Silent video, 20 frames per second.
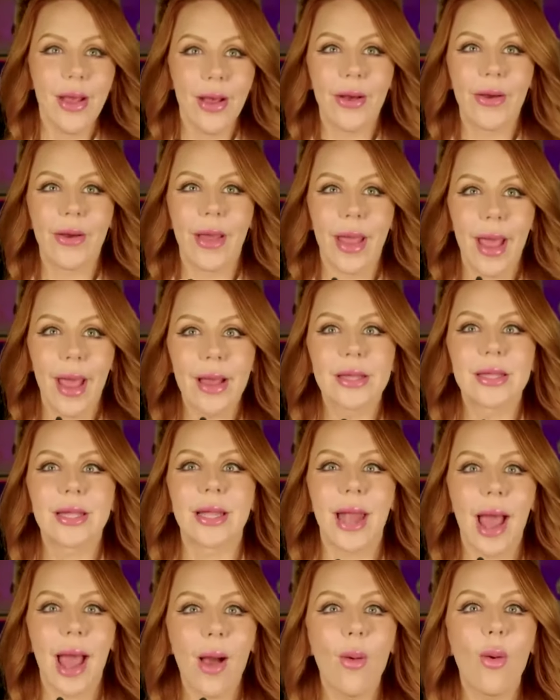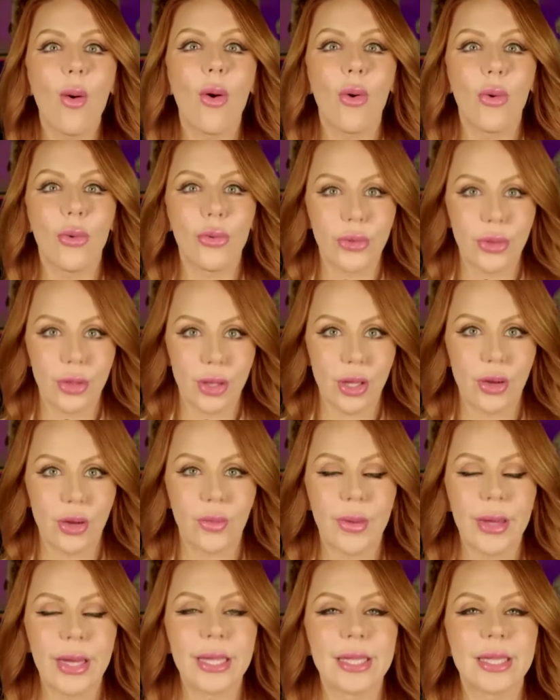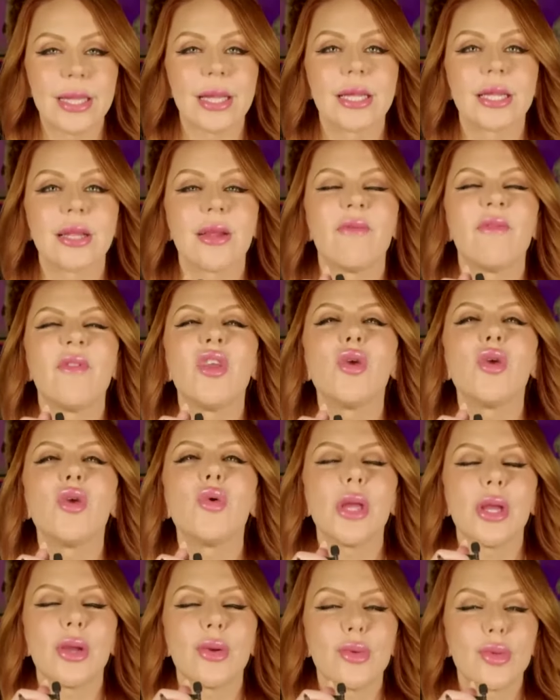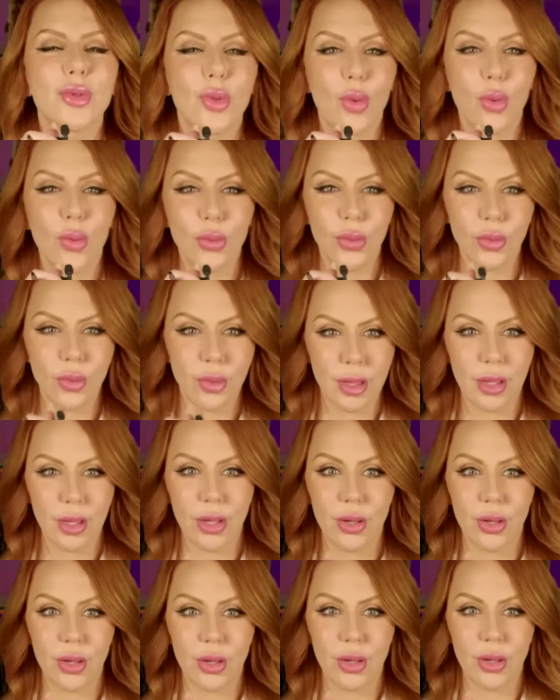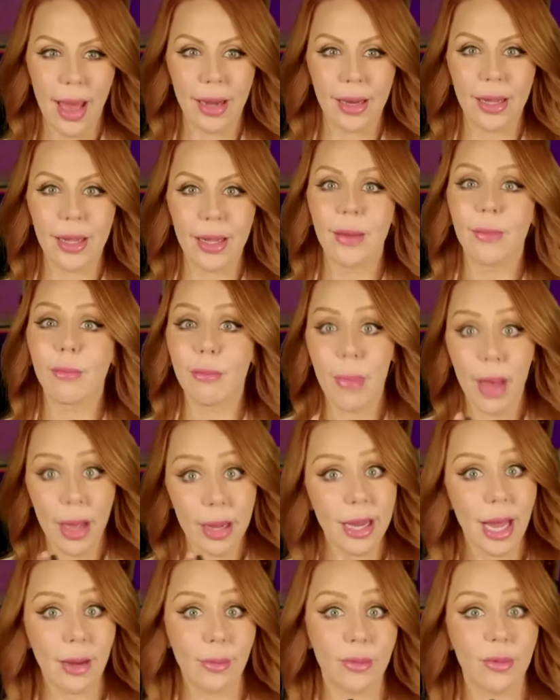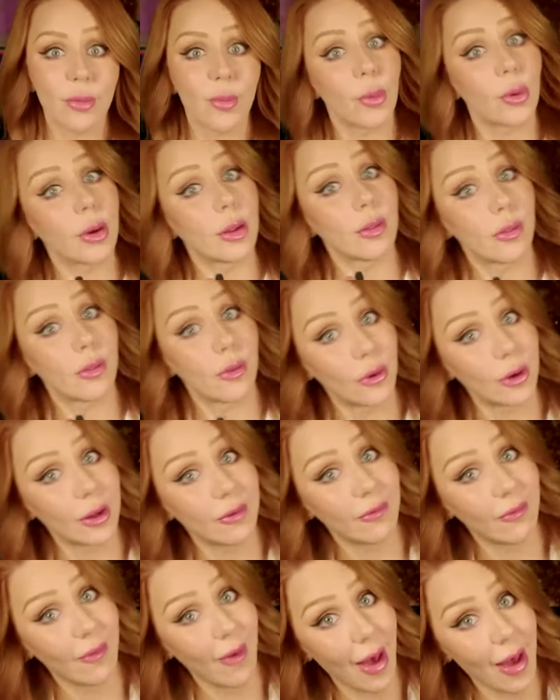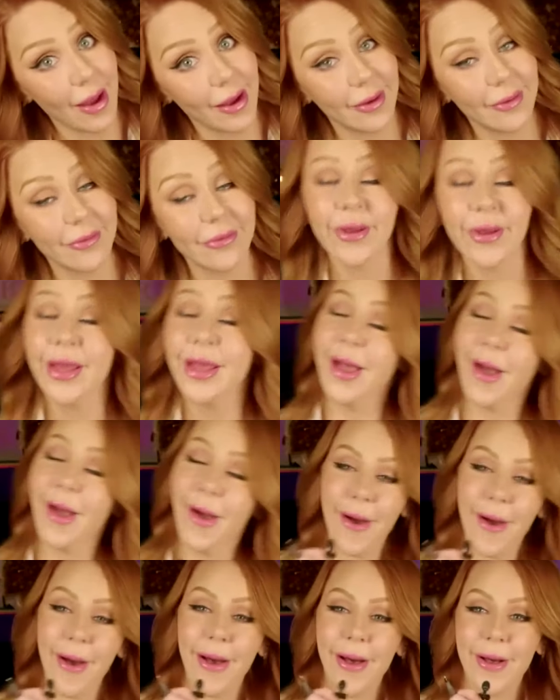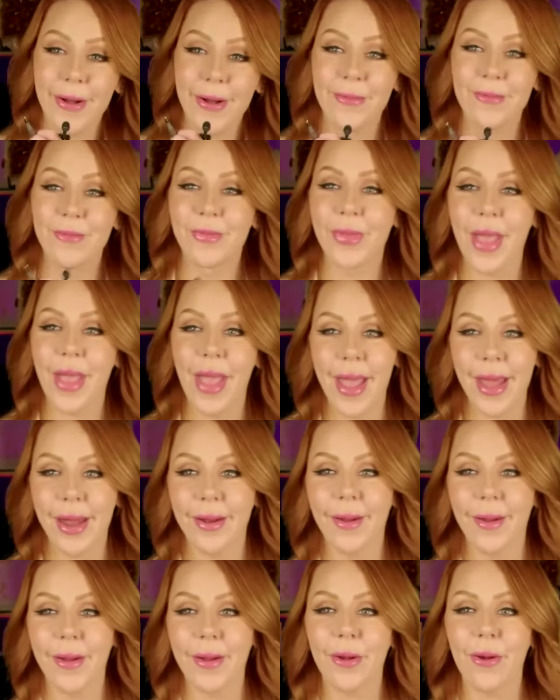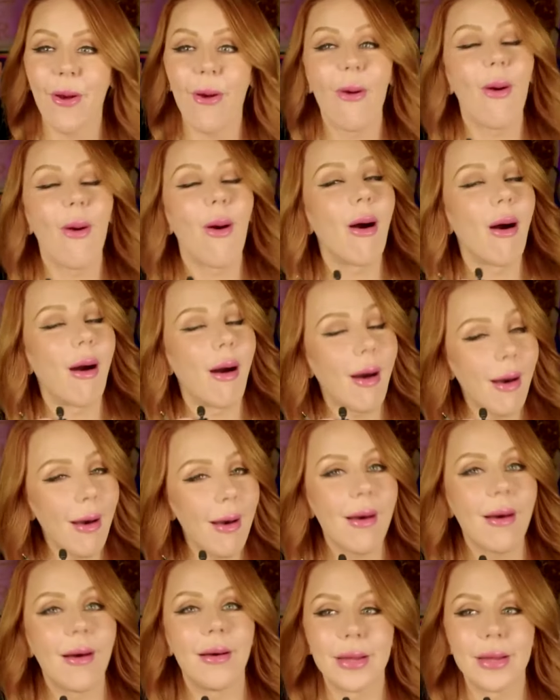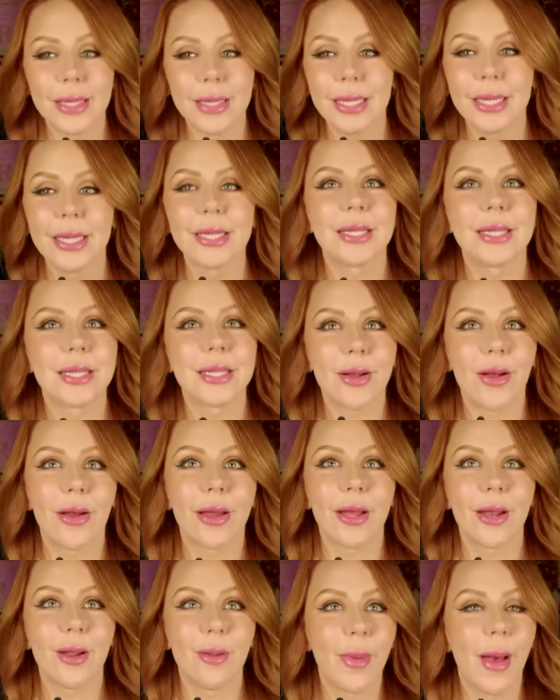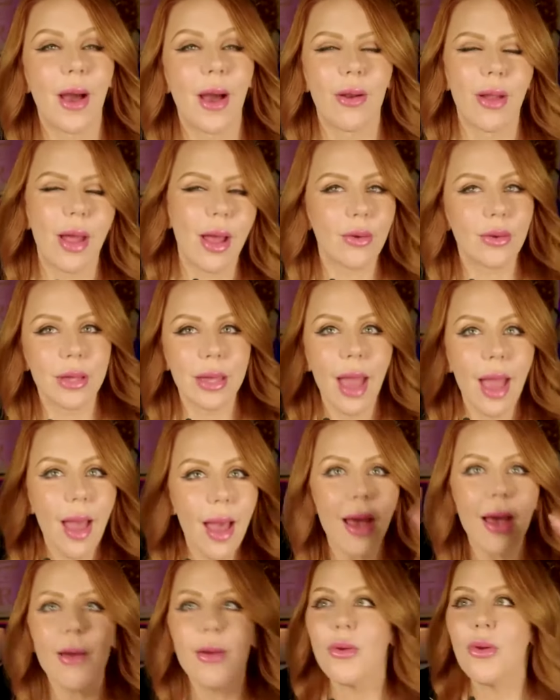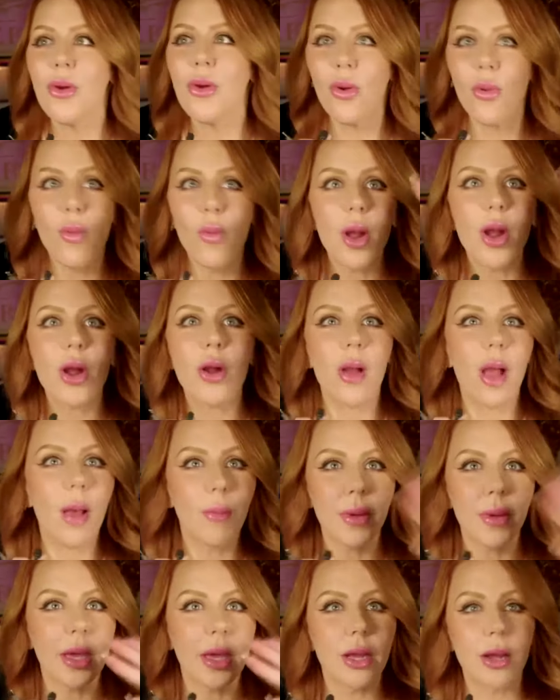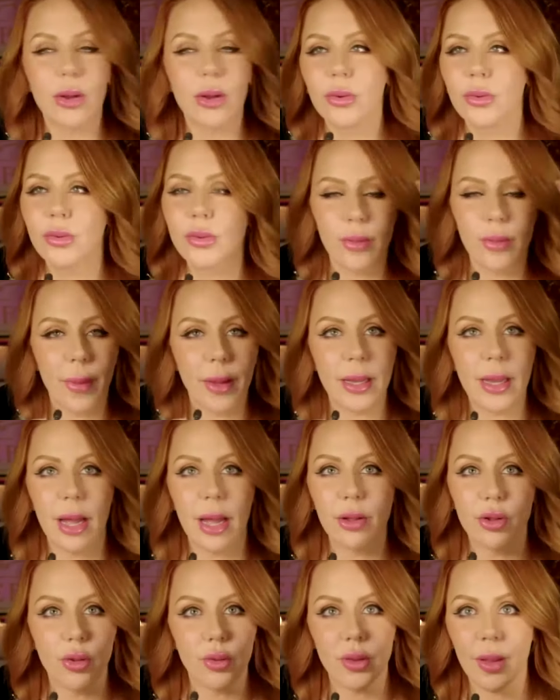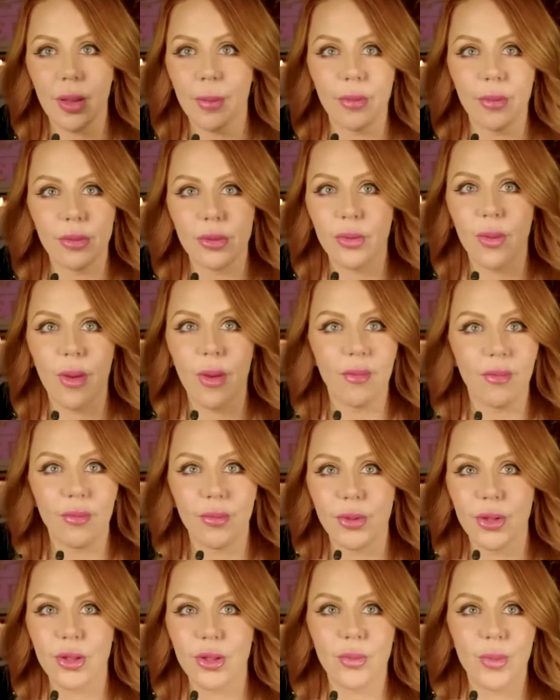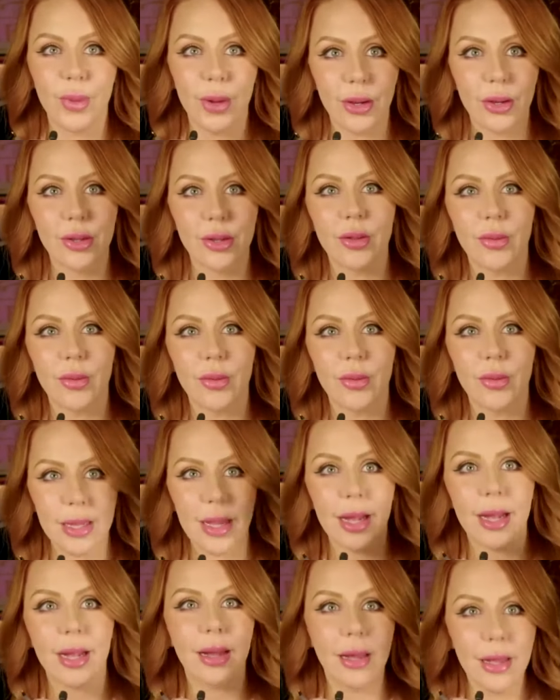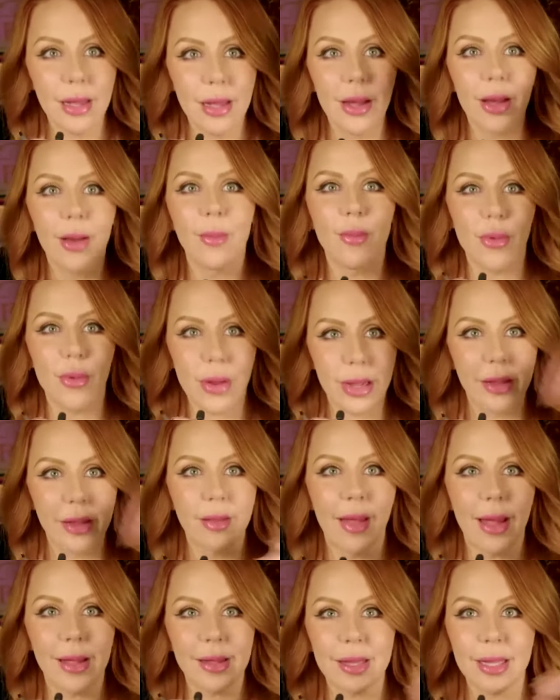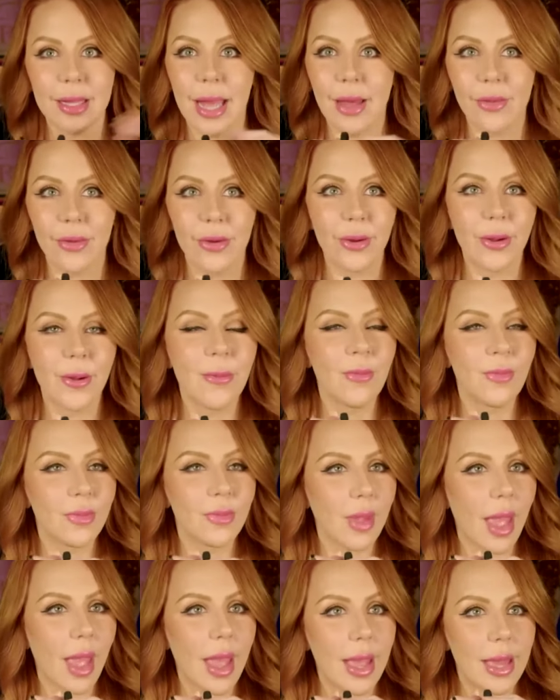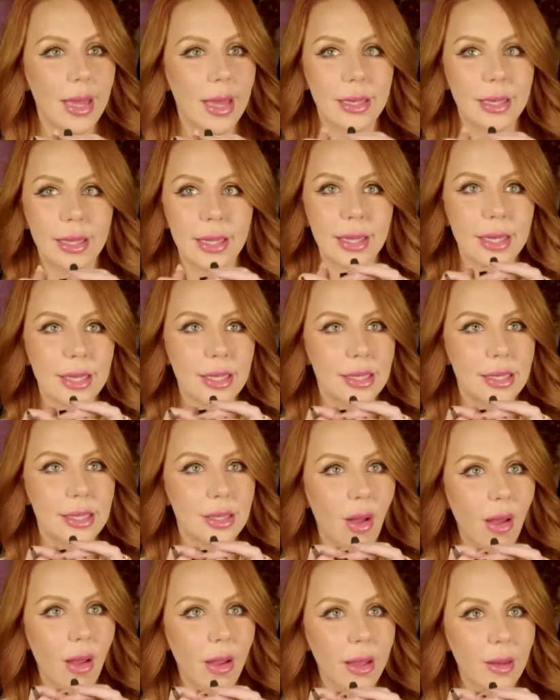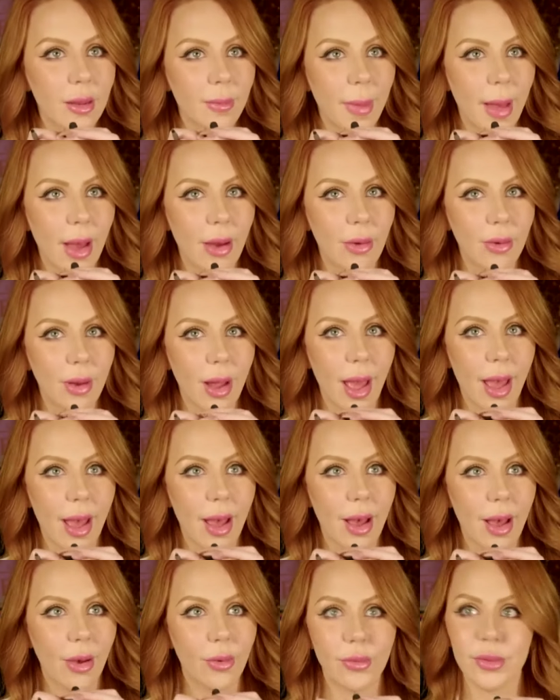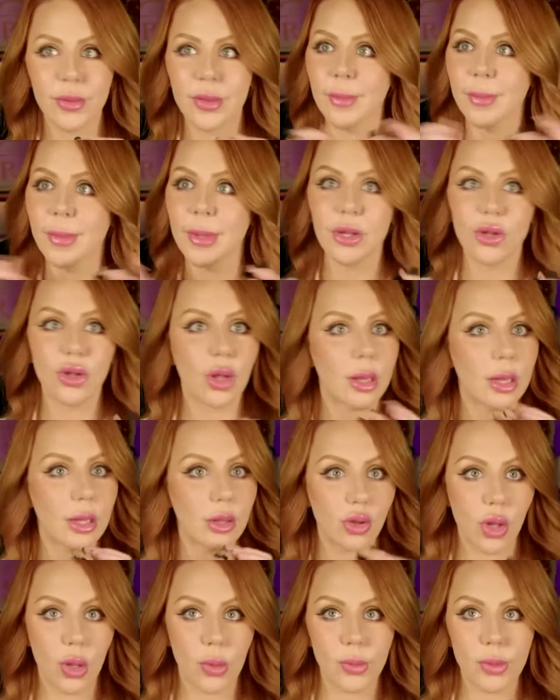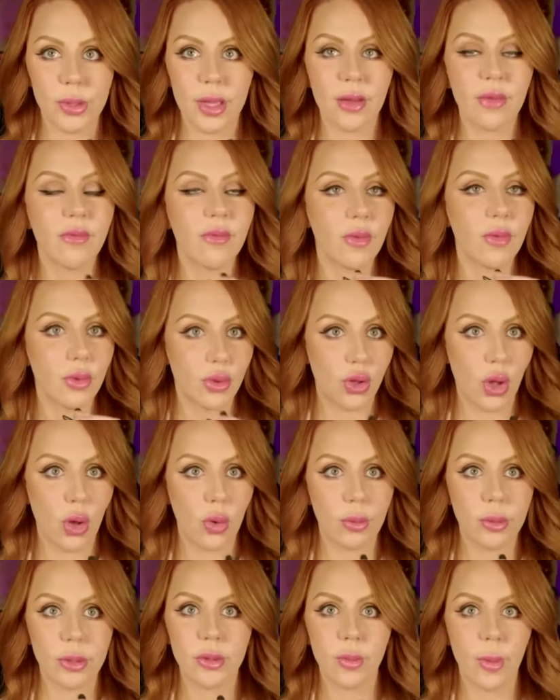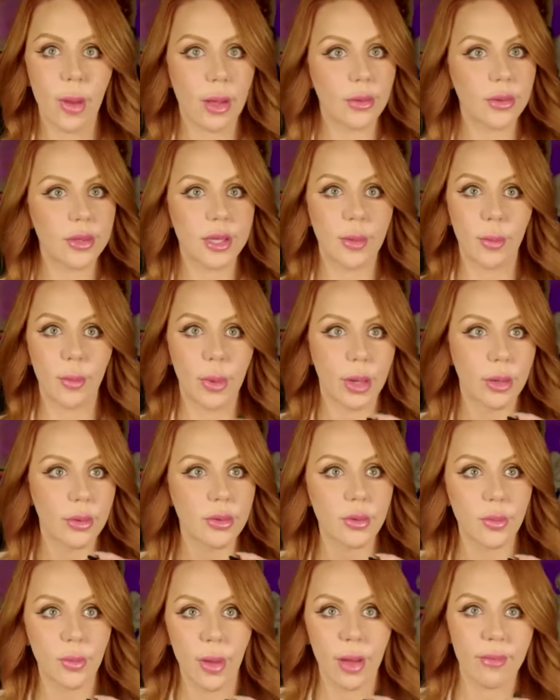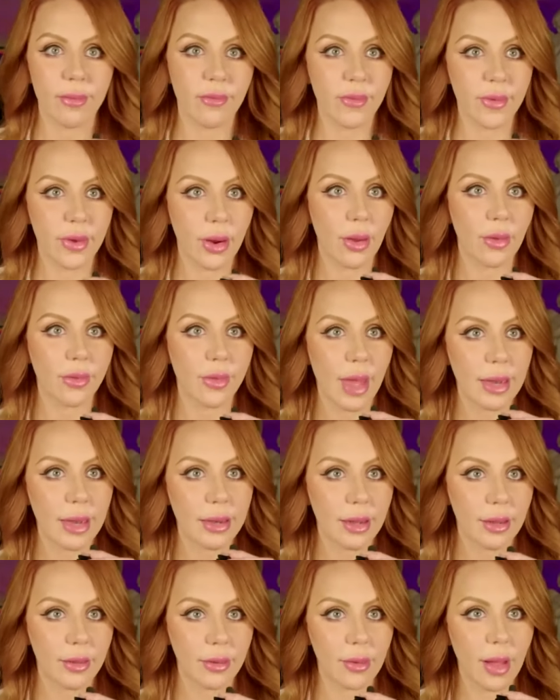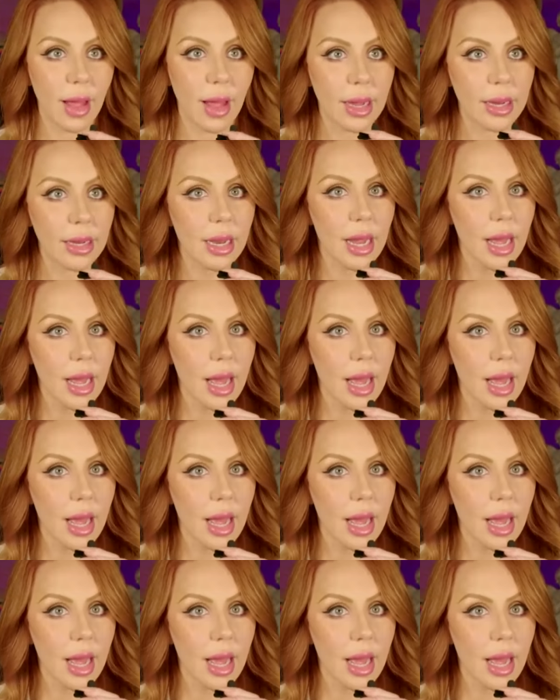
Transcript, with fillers: Okay. I said, How old are you? He says, A few years older than your daddy. My dad was born in 35. Um, and I go, Ah, and he's talking about how, yeah, we're up here. So my dad shows up every so often, which is weird. And so he's like bringing that together and he's talking about how somebody's yelling Joseph or Joe as well somewhere. So we'll have to figure out that down the line.